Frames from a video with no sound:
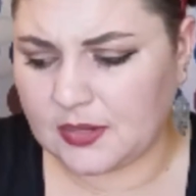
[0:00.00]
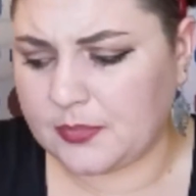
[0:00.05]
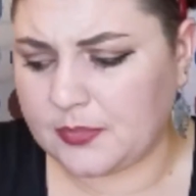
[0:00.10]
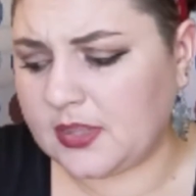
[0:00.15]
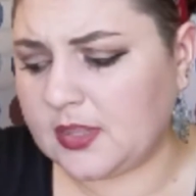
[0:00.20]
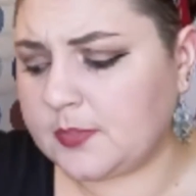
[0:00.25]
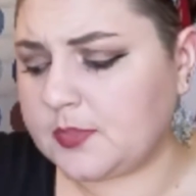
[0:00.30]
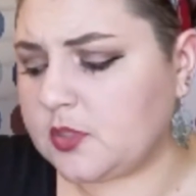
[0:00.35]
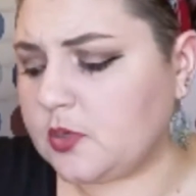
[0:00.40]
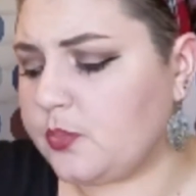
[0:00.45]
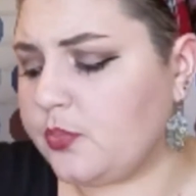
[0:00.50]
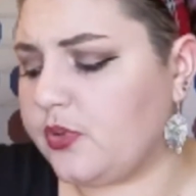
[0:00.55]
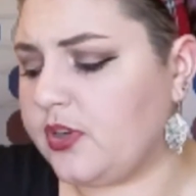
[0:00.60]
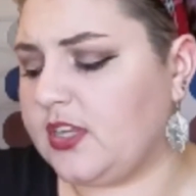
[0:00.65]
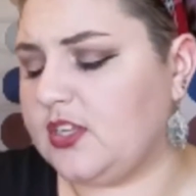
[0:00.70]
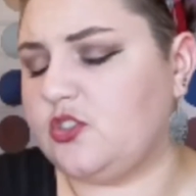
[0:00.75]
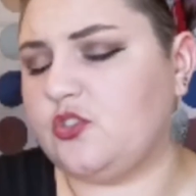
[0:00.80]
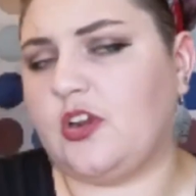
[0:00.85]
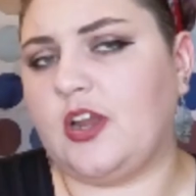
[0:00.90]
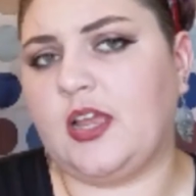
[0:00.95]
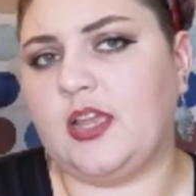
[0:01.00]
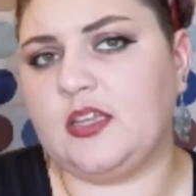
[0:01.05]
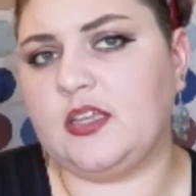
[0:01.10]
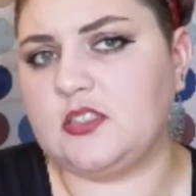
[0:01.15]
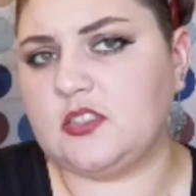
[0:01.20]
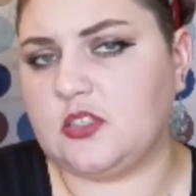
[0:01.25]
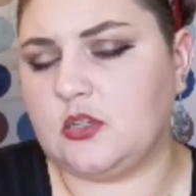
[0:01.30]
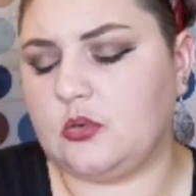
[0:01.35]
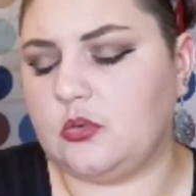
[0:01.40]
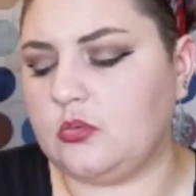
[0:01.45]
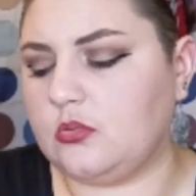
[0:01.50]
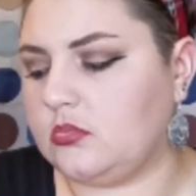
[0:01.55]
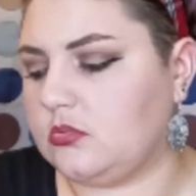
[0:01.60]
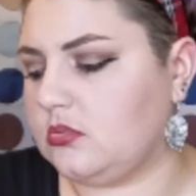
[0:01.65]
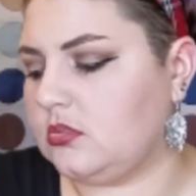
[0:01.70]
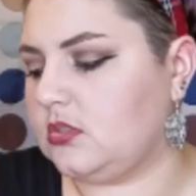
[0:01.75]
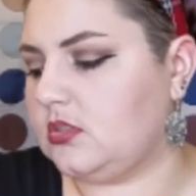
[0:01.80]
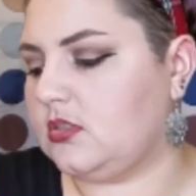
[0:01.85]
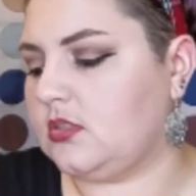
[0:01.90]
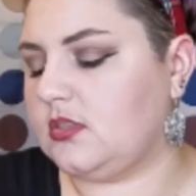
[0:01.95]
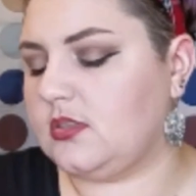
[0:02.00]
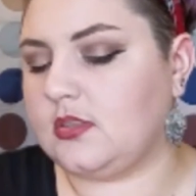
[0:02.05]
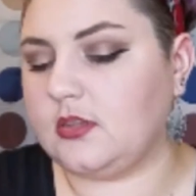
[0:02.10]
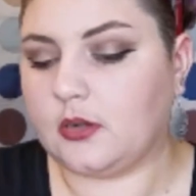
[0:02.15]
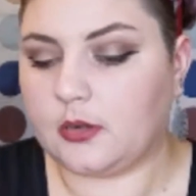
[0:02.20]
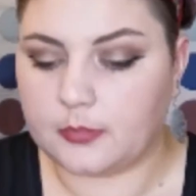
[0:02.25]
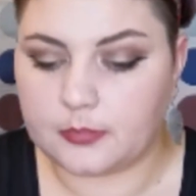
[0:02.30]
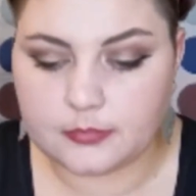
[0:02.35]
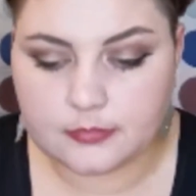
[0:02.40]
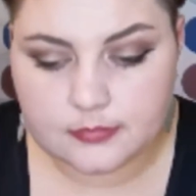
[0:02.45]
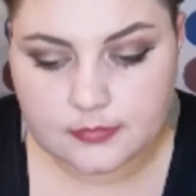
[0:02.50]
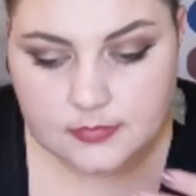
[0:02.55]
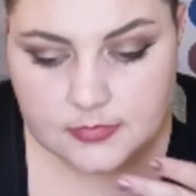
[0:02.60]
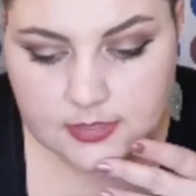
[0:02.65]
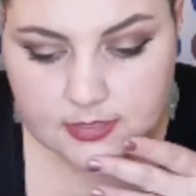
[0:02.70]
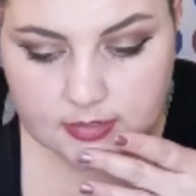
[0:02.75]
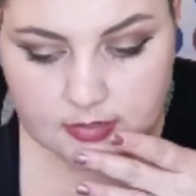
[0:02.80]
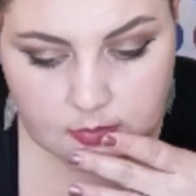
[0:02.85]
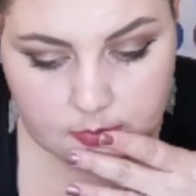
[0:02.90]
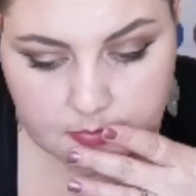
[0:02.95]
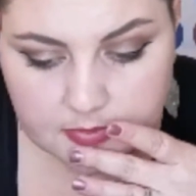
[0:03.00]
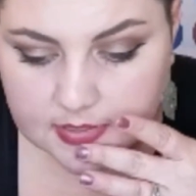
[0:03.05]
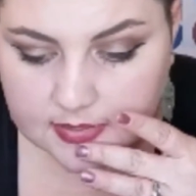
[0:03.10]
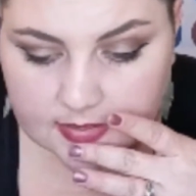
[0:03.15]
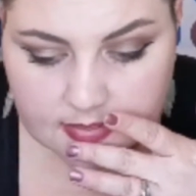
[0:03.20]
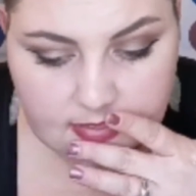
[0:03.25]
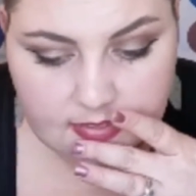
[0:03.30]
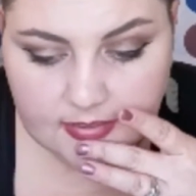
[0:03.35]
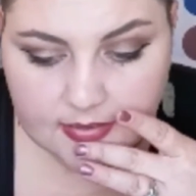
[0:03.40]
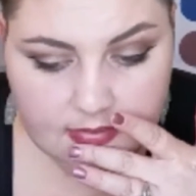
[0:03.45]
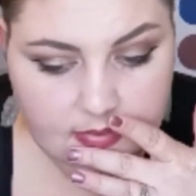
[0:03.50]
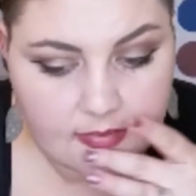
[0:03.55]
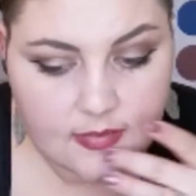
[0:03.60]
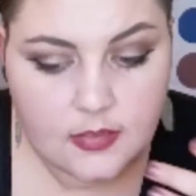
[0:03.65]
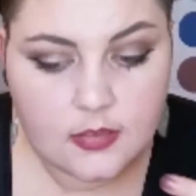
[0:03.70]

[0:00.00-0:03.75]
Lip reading: My lips are pretty dry, so they're kind of peely.